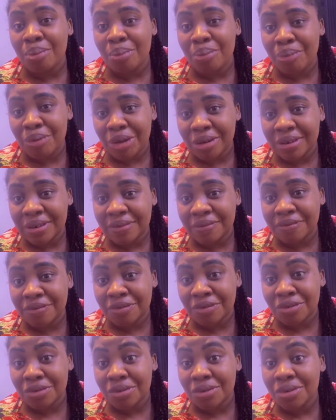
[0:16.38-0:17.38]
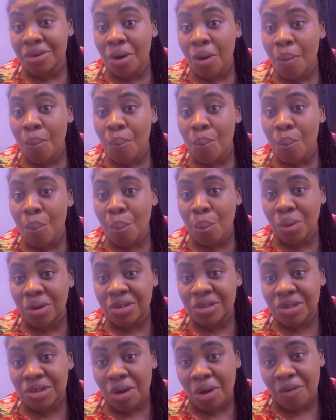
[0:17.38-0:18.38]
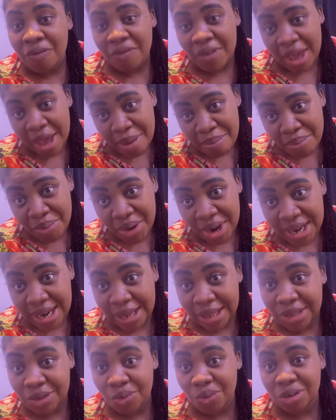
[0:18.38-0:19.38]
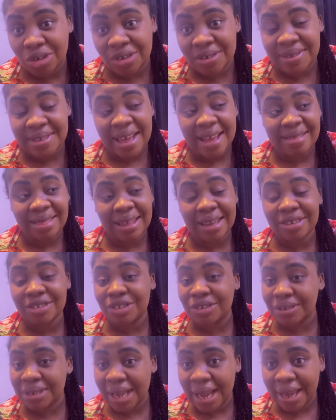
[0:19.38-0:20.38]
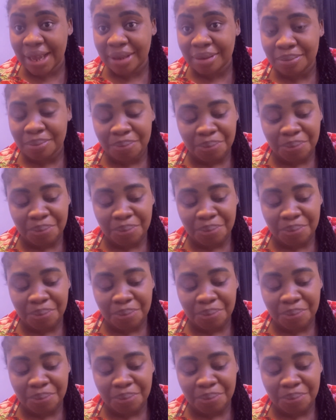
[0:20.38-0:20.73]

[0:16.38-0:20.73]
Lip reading: beautiful month of April that we just entered today.